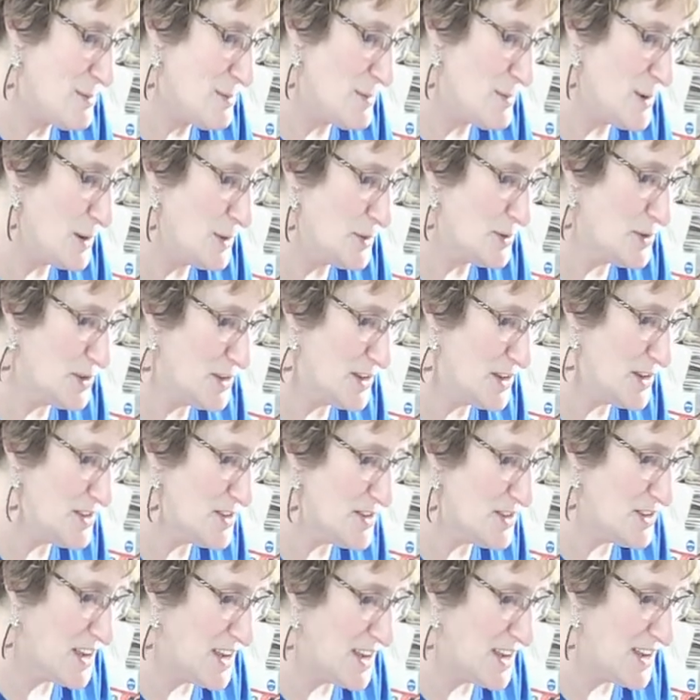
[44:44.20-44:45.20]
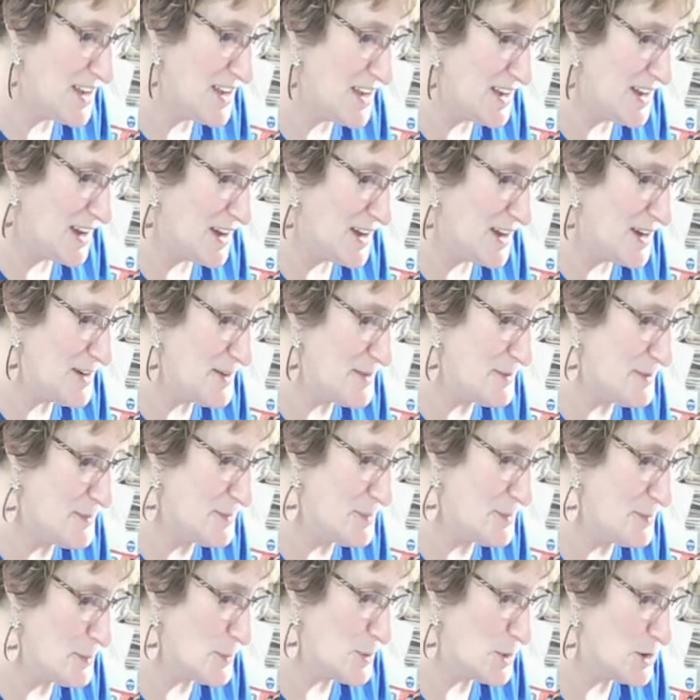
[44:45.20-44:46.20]
Mostly skiing,
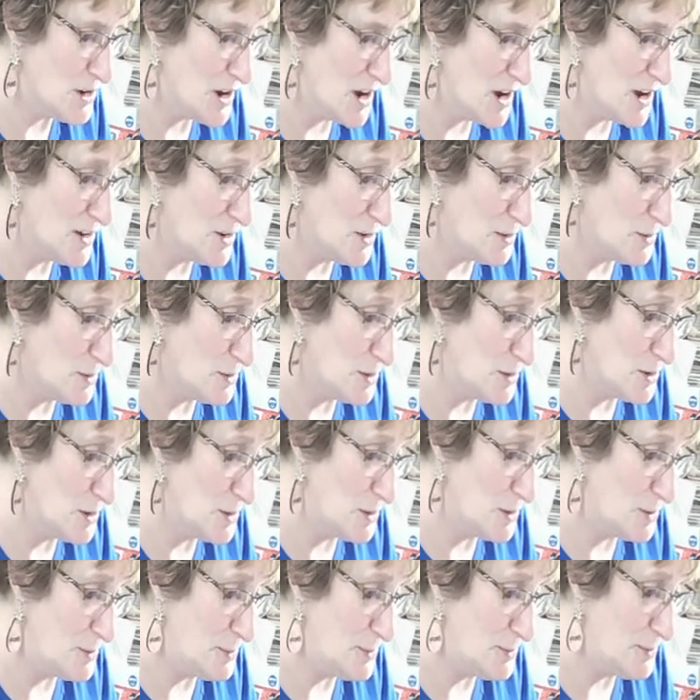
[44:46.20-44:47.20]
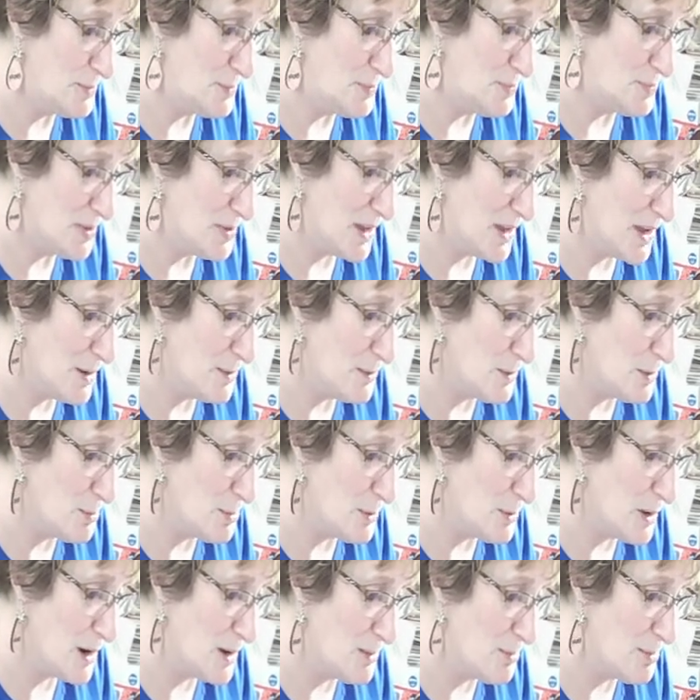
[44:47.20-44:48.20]
which I don't do. I would
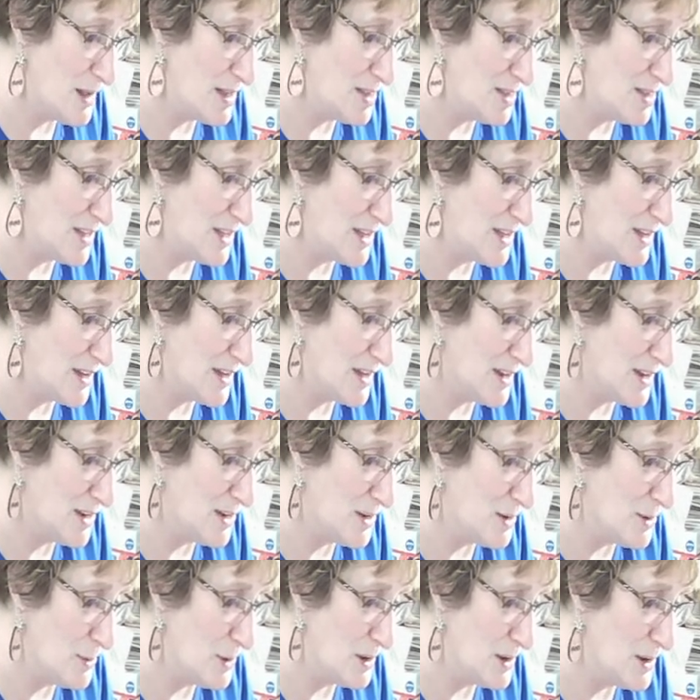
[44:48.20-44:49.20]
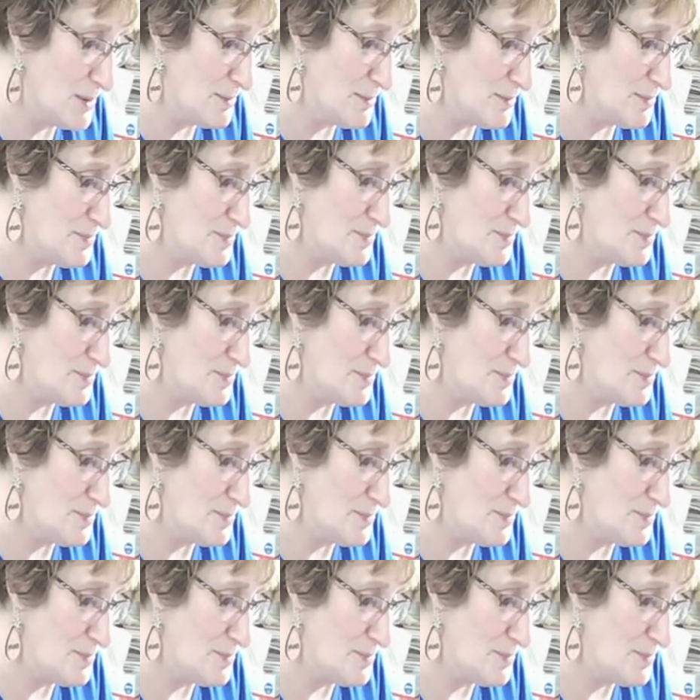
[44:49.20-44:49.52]
break my leg, I know it.